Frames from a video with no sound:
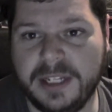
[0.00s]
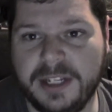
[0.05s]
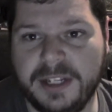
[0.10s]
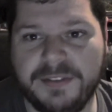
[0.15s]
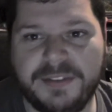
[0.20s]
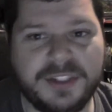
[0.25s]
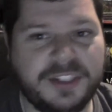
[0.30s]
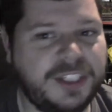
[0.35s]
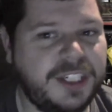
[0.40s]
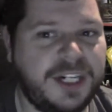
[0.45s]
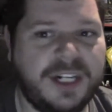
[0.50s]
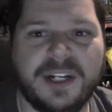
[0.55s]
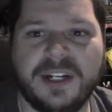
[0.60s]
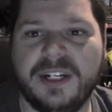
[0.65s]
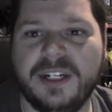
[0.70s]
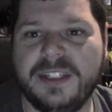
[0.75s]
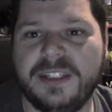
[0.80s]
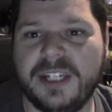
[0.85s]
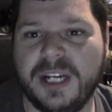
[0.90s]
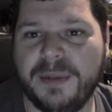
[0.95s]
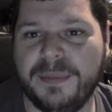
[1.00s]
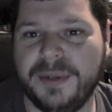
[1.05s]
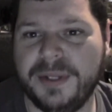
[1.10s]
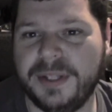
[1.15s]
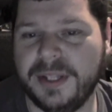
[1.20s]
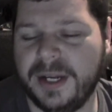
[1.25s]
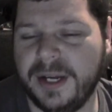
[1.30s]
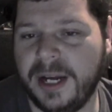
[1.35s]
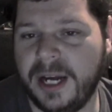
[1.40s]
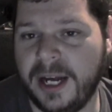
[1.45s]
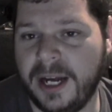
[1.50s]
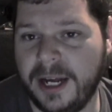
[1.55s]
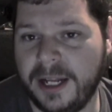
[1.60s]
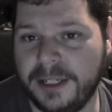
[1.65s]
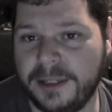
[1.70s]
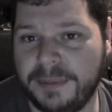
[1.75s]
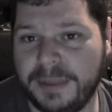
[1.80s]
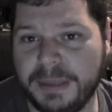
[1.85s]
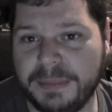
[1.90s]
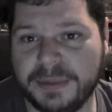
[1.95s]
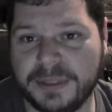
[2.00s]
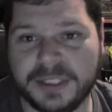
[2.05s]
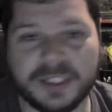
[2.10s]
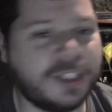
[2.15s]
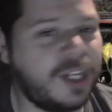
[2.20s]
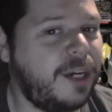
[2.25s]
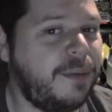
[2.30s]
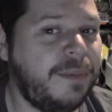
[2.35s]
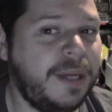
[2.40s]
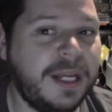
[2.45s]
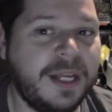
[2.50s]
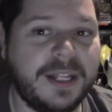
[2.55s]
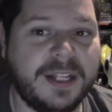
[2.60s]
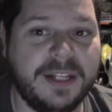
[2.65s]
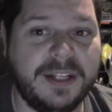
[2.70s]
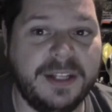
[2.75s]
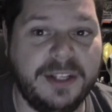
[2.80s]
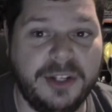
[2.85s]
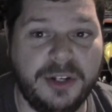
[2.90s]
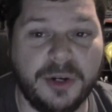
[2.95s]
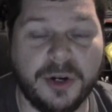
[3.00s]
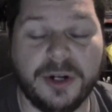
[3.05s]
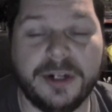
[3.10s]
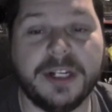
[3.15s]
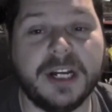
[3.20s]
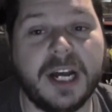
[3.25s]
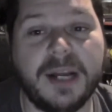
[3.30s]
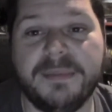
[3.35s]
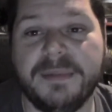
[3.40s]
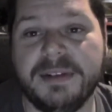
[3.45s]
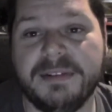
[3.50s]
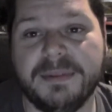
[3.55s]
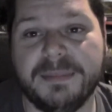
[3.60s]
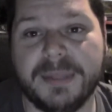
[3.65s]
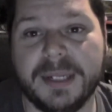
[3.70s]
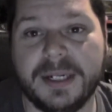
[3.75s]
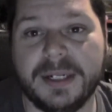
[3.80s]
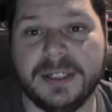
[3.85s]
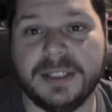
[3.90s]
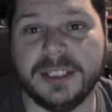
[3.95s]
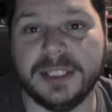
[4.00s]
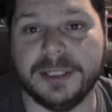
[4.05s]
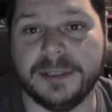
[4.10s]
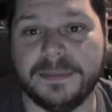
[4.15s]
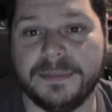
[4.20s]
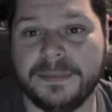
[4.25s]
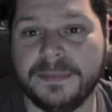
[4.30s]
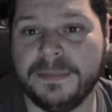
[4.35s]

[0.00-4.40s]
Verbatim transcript: if you share a good time with uh, other people, it's going to make your time even better too.